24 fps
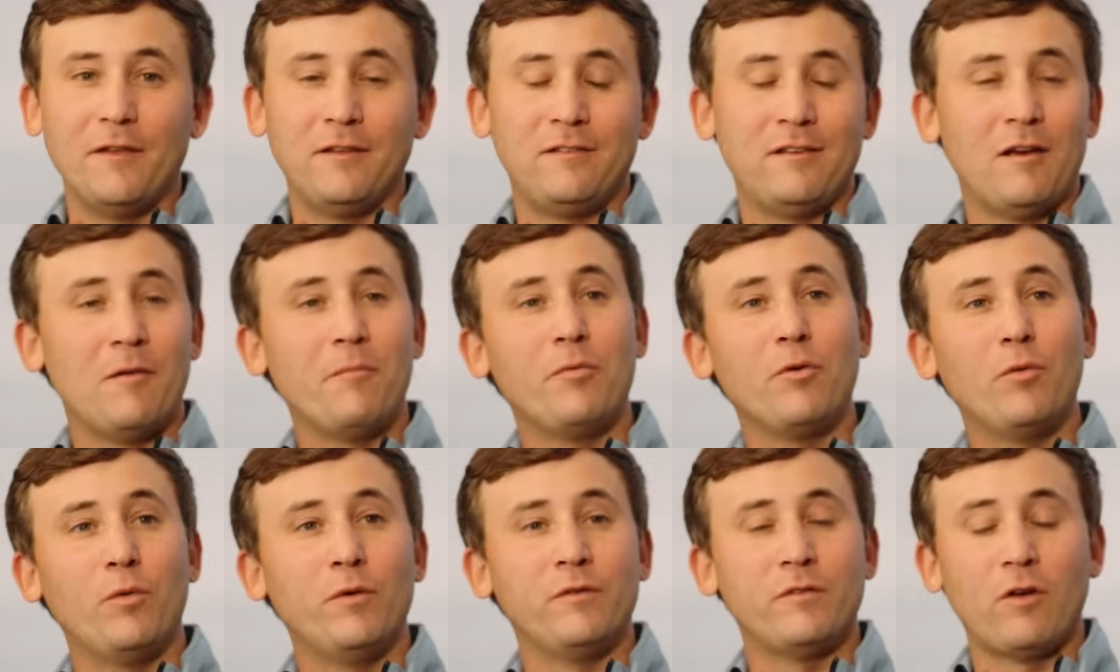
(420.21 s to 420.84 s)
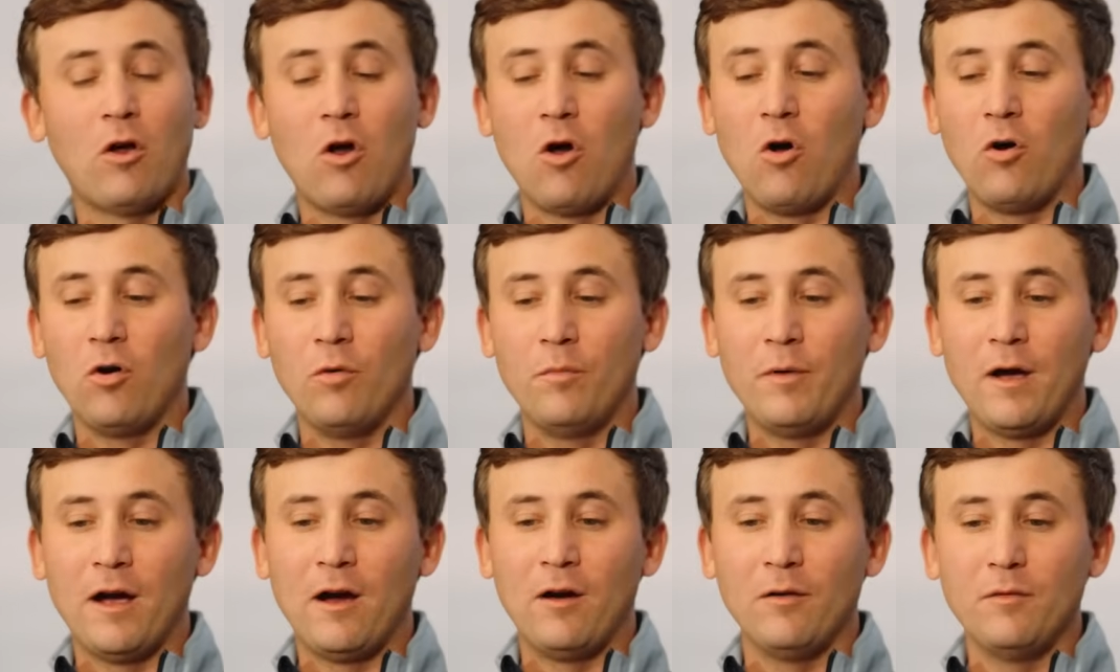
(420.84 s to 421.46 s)
the temper was all
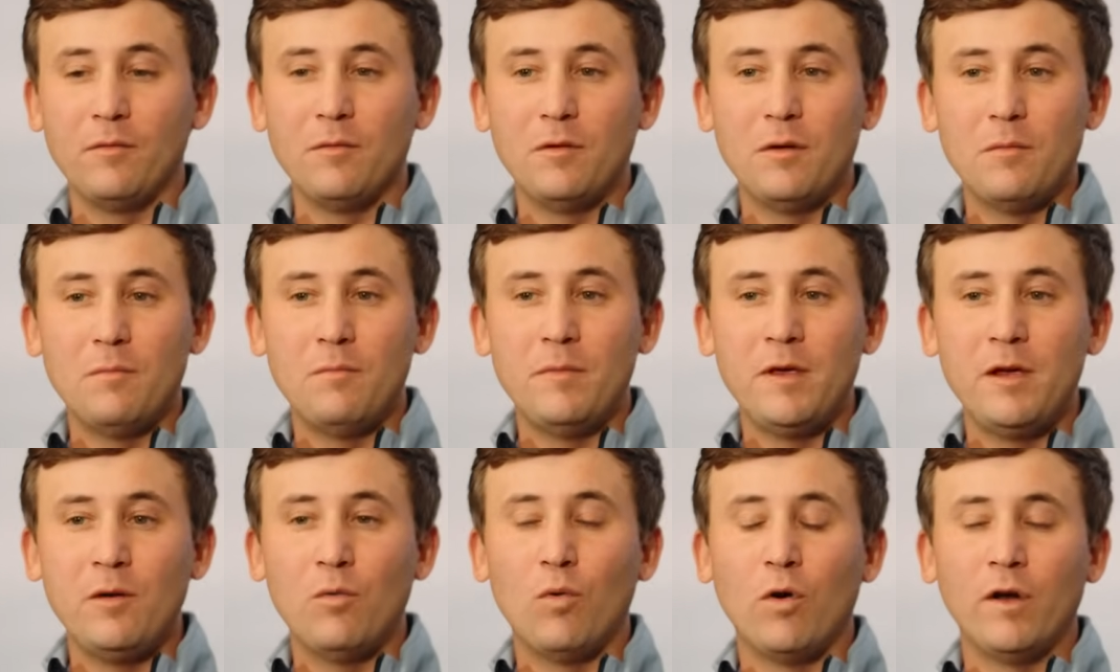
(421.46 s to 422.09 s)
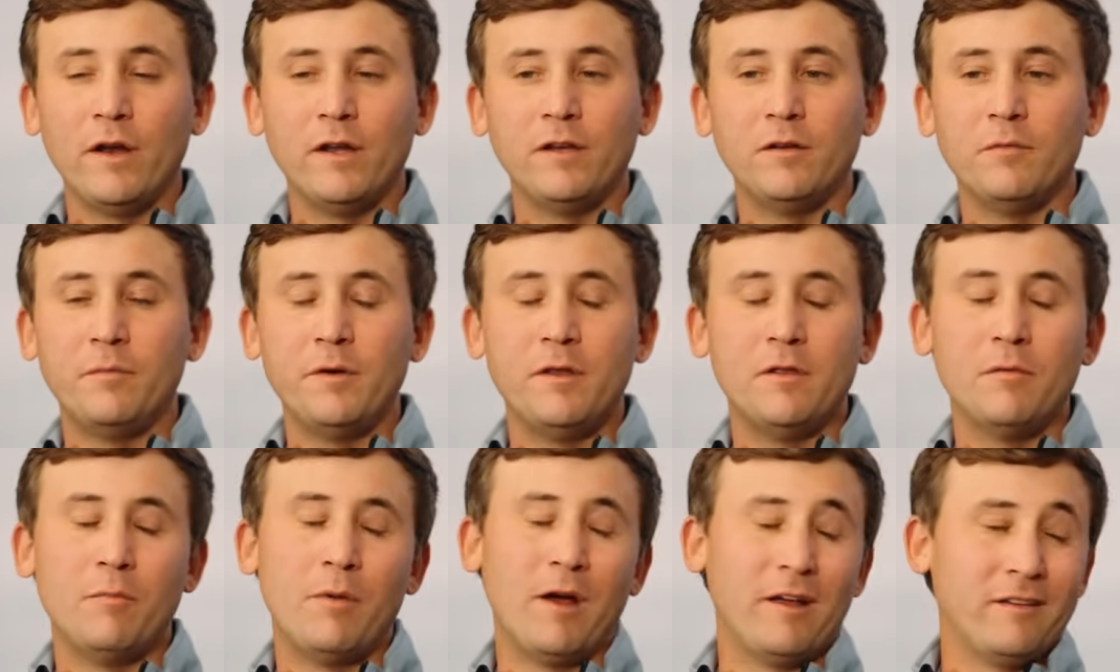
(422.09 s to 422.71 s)
about me wanting to
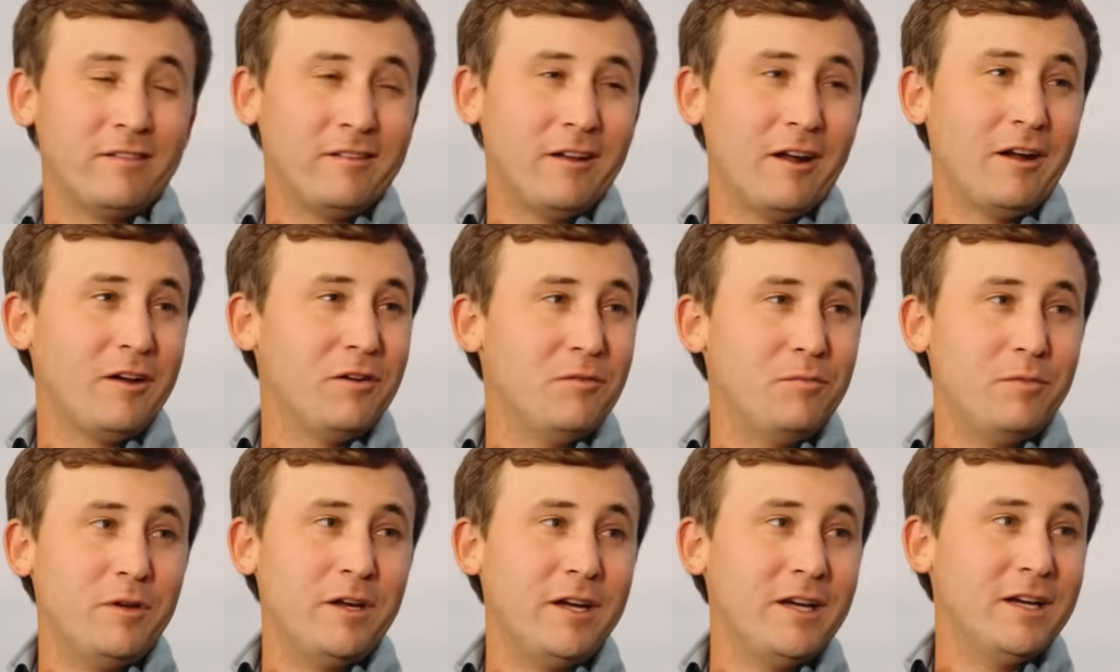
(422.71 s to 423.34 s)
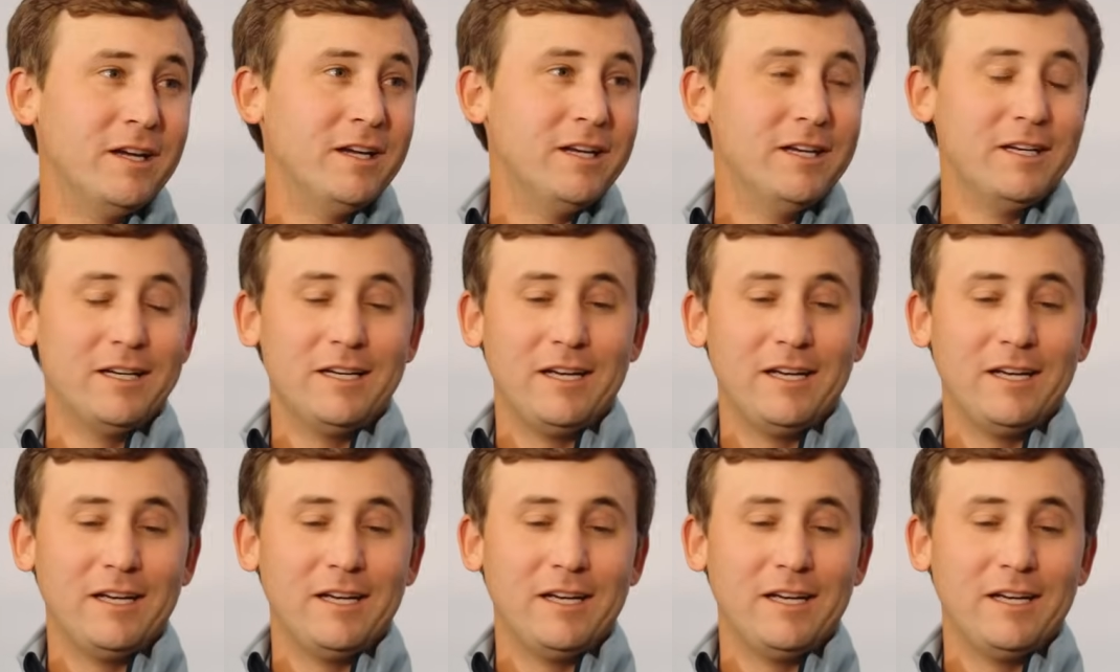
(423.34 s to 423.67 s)
be the best that I could be,